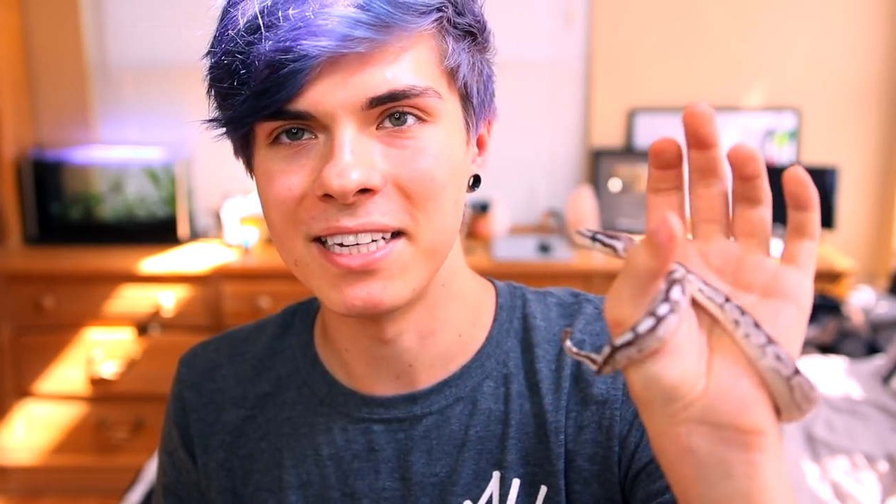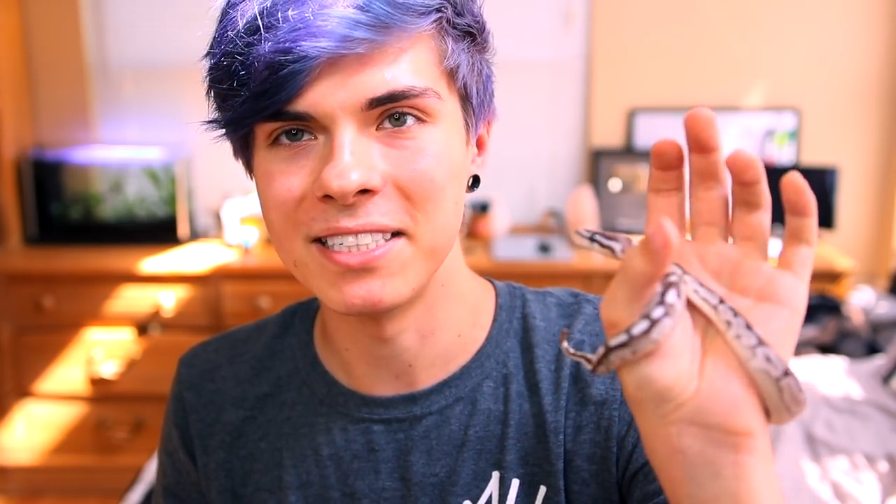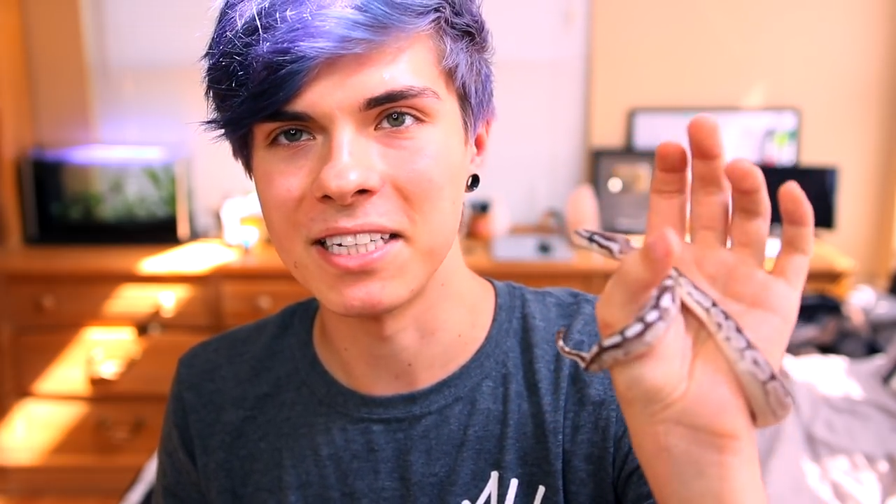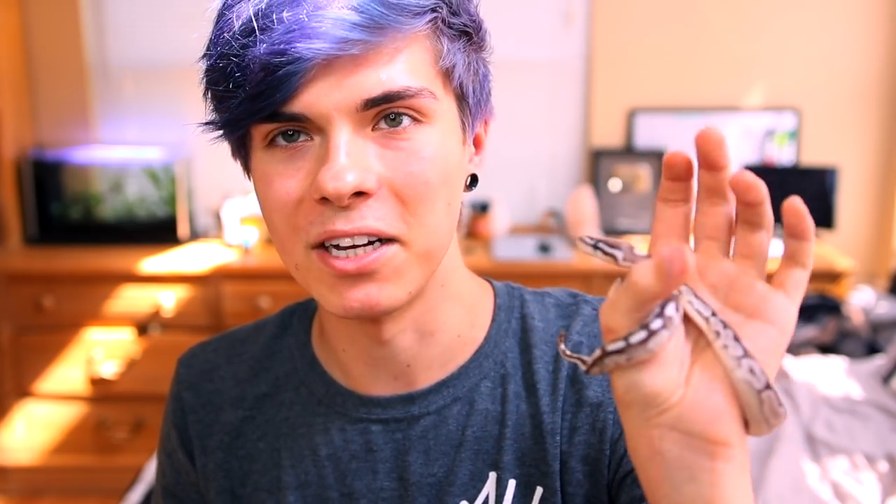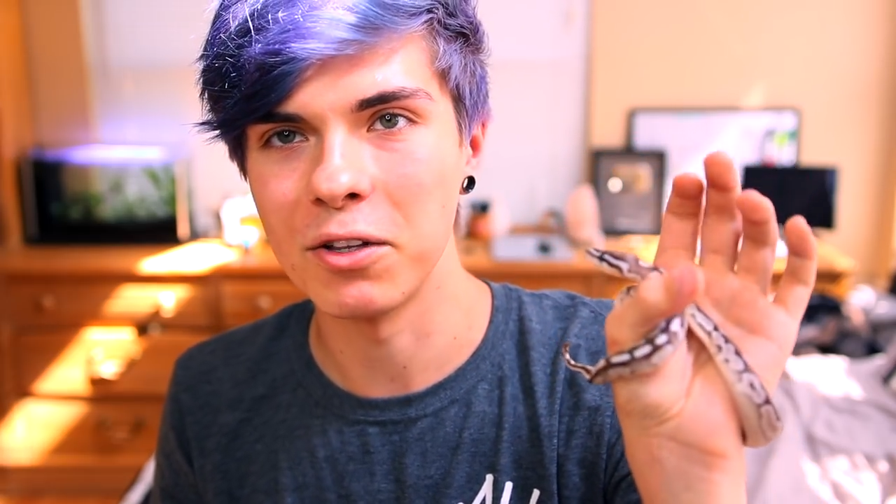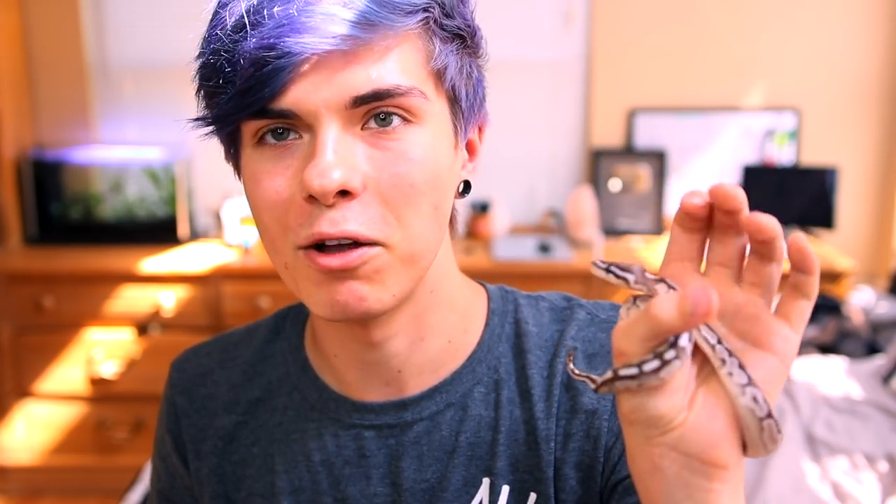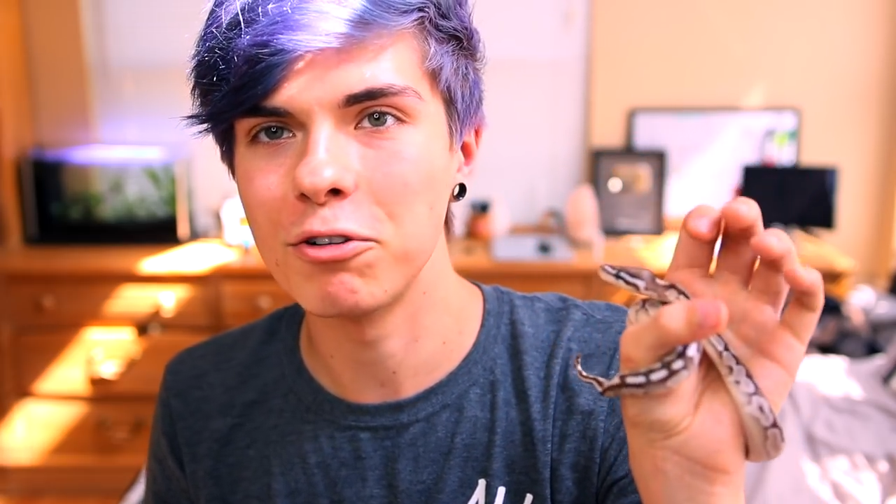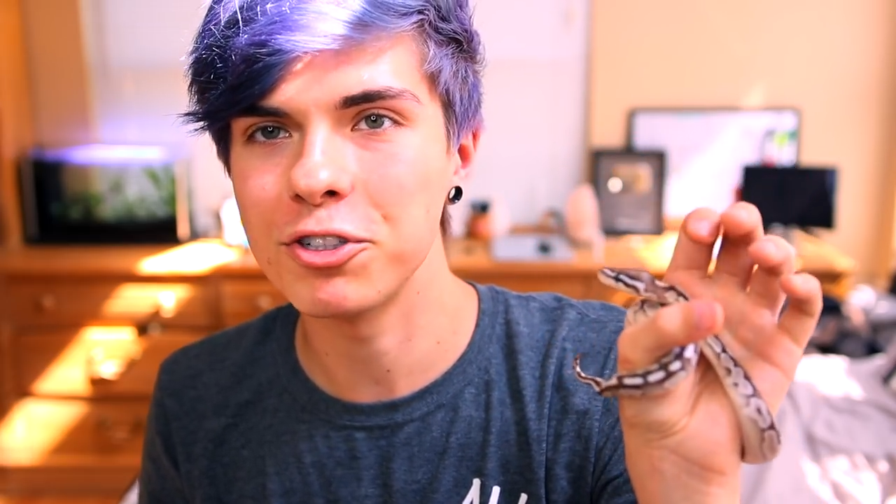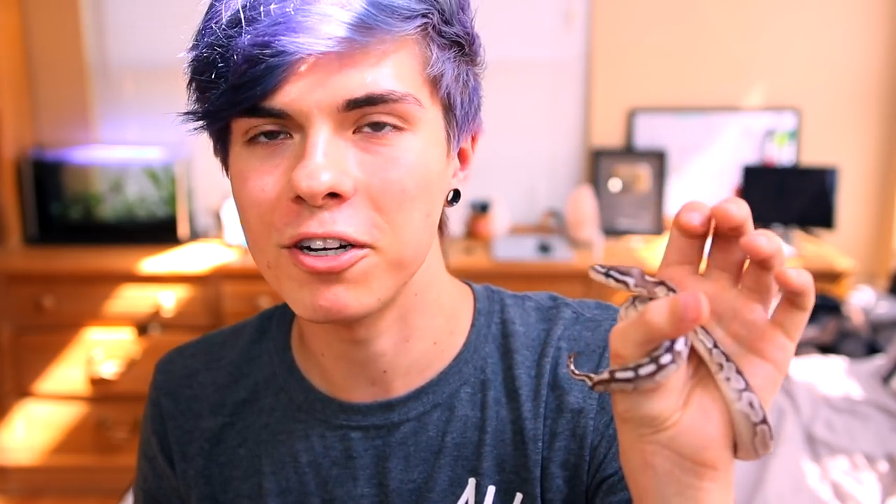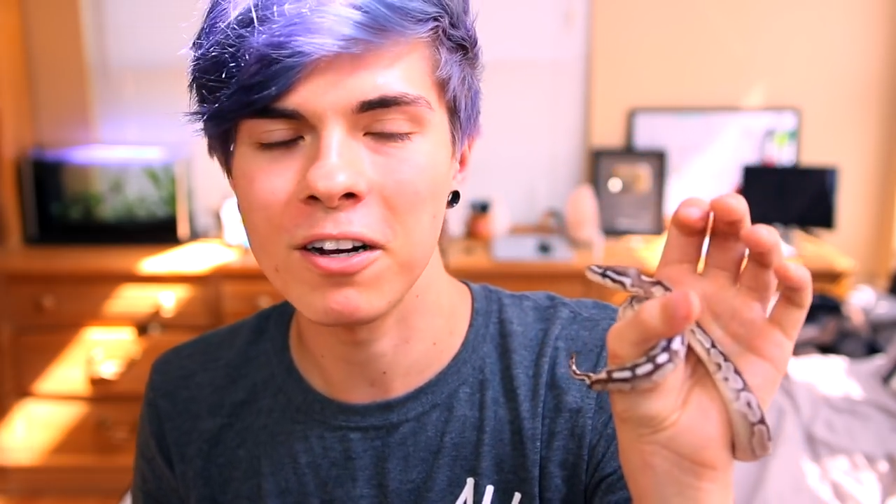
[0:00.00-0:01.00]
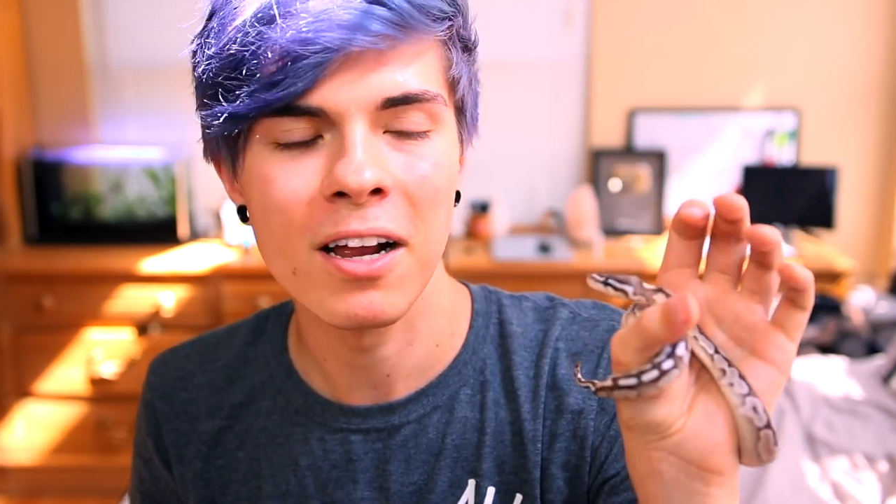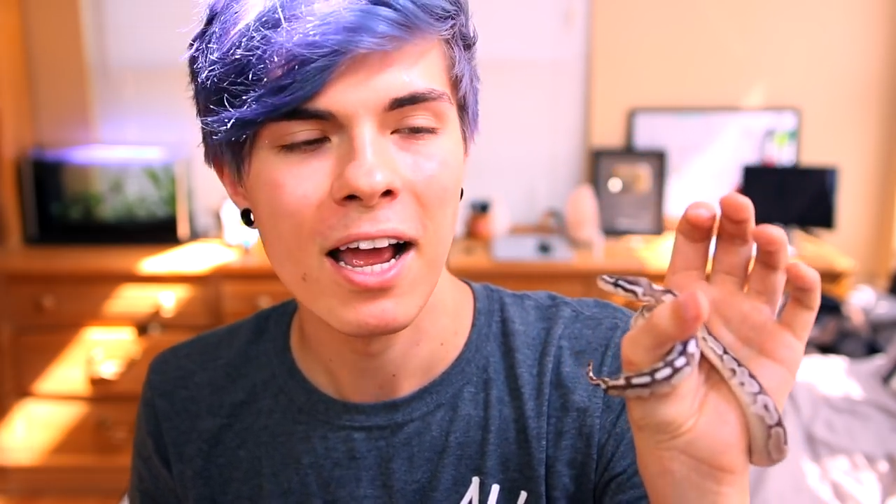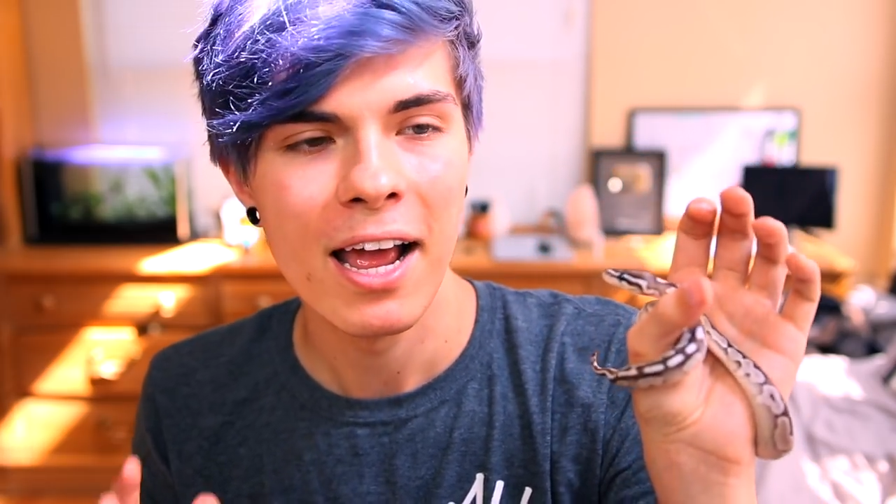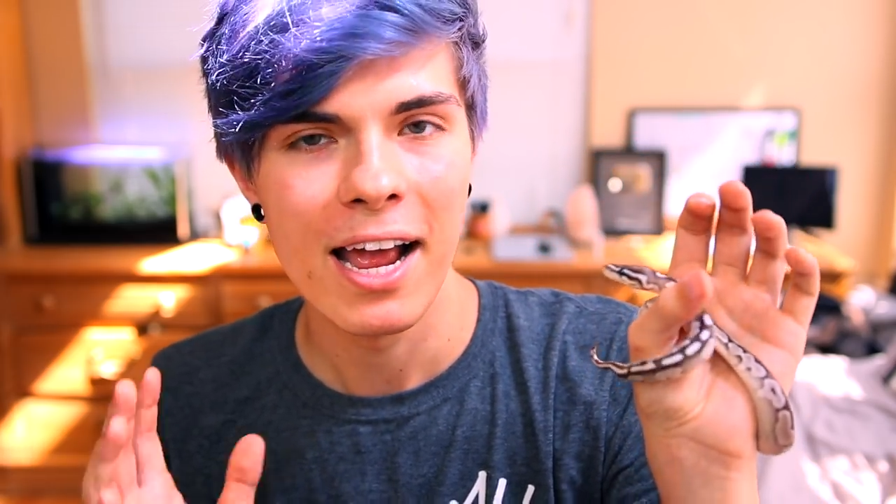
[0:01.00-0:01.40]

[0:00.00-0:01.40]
in his enclosure